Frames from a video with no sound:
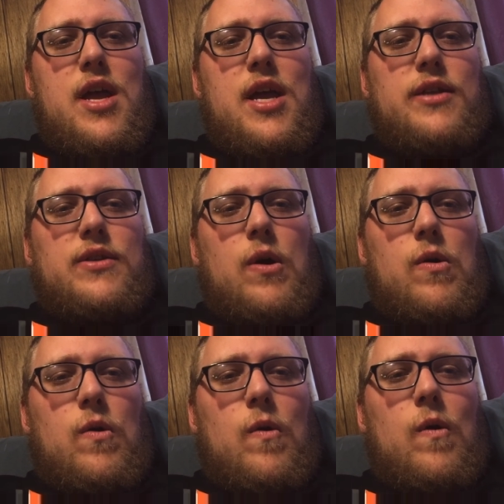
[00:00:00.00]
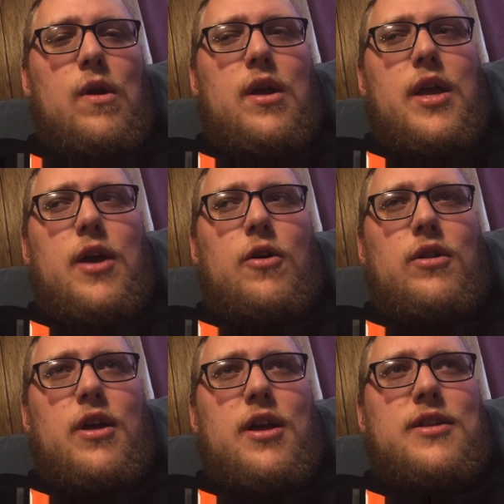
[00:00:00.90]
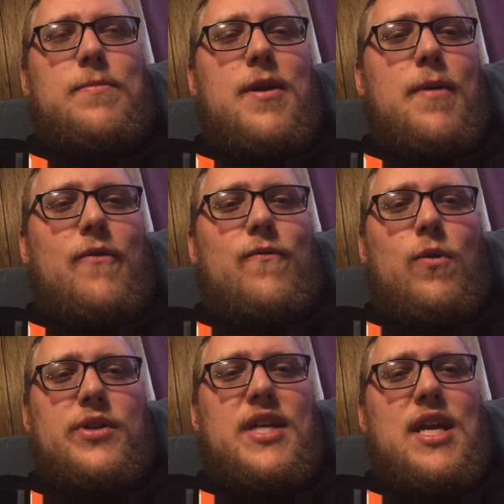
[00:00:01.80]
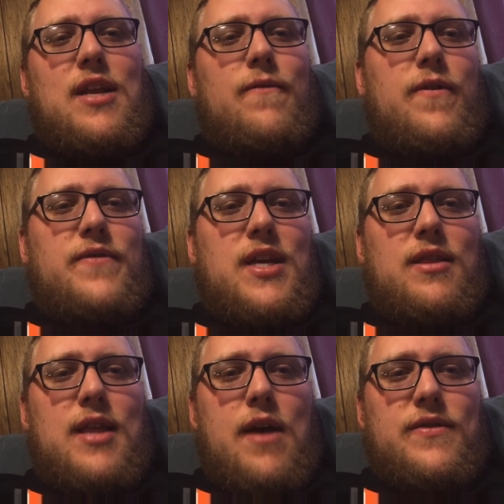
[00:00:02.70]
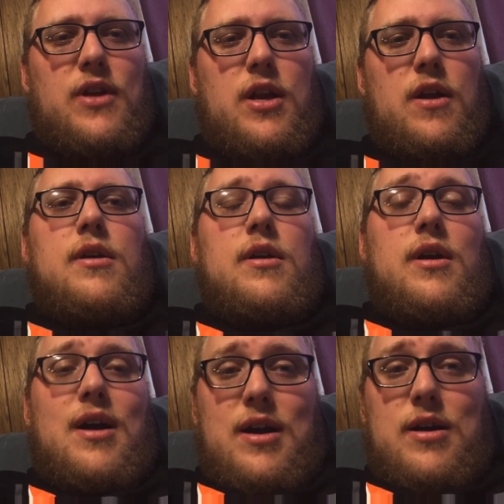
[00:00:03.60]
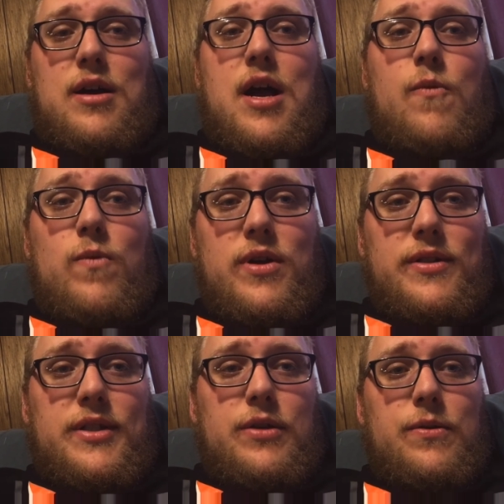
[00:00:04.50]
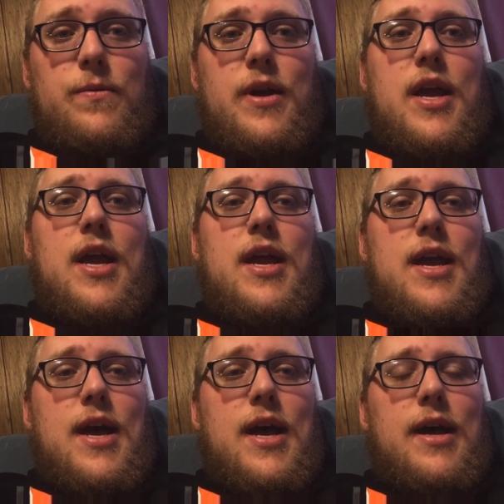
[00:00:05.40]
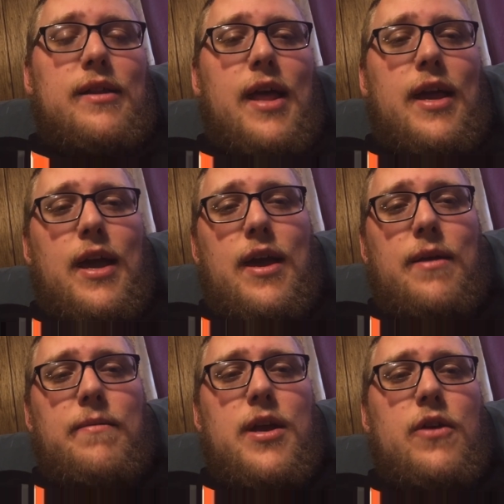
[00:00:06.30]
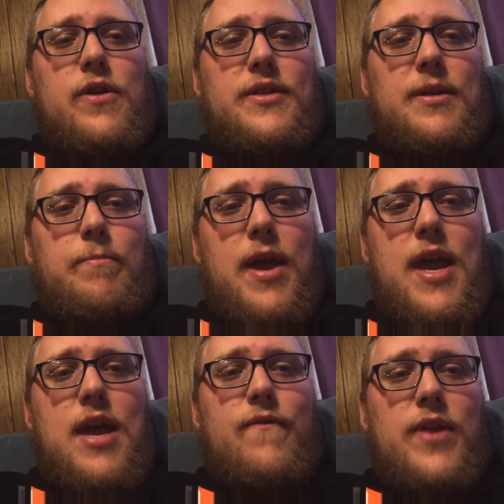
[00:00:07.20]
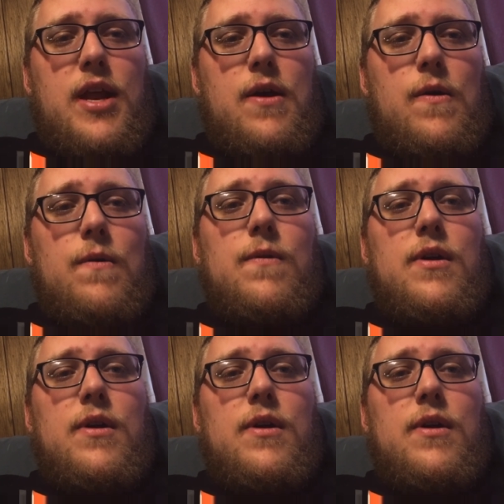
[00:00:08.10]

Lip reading: in total, it'll look to be about $14,000 to $15,000 a year. I will do a increase in pay video